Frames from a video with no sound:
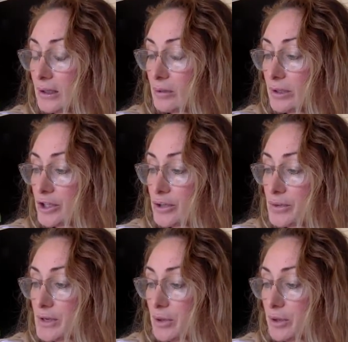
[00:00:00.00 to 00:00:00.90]
when she
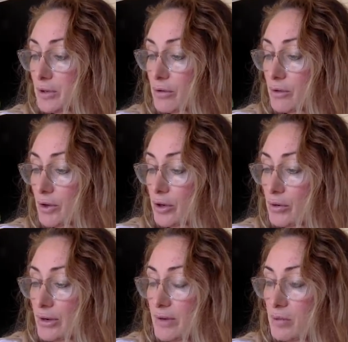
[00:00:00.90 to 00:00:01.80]
was going through her
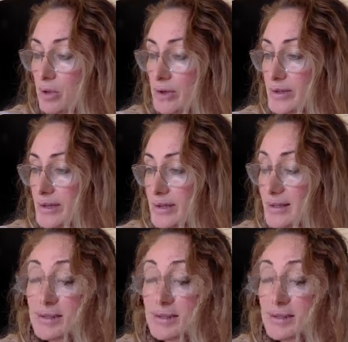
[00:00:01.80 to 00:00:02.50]
grieving process